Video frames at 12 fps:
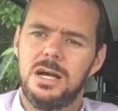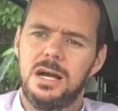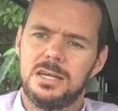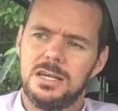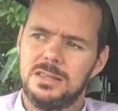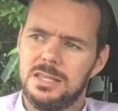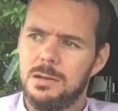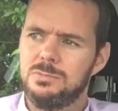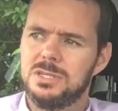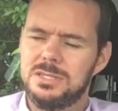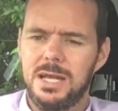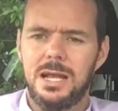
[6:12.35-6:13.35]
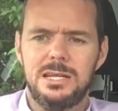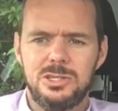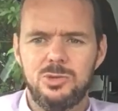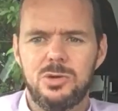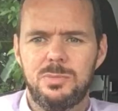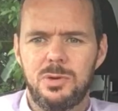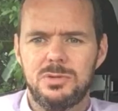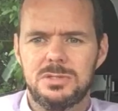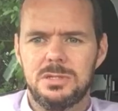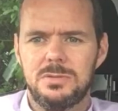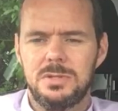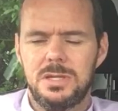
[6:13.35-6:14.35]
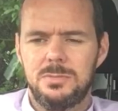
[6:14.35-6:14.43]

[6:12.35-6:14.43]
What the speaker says: and get them to tell you about it.